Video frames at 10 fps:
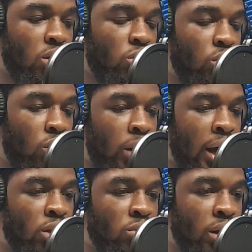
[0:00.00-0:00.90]
you go
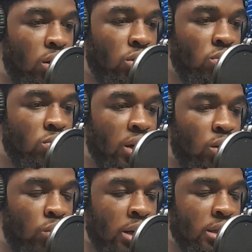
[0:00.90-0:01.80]
ahead, you get
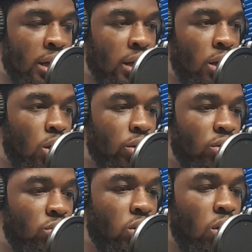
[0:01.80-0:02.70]
arrested,
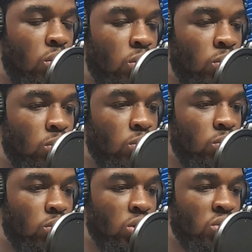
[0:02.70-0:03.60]
you go,
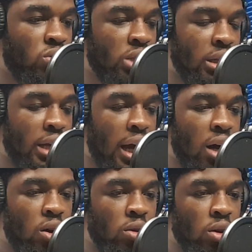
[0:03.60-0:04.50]
you sit
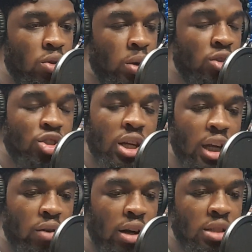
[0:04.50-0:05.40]
down. Well, you shouldn't
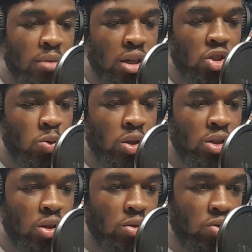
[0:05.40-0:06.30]
get arrested because she was
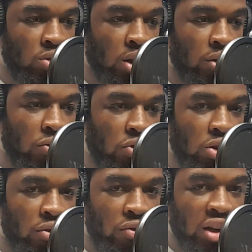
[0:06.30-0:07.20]
the
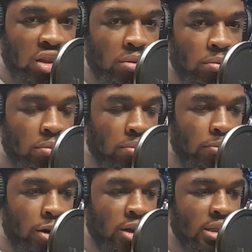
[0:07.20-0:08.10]
victim
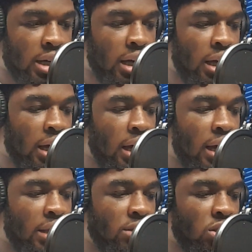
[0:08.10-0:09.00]
per se
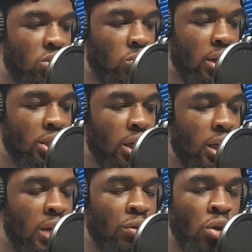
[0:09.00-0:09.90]
in the situation,
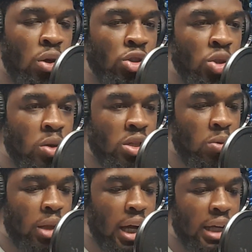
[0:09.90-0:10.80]
even though she wasn't the
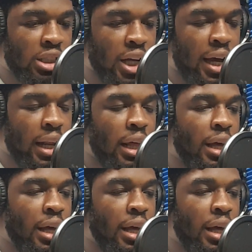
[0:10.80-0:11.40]
one that got shot.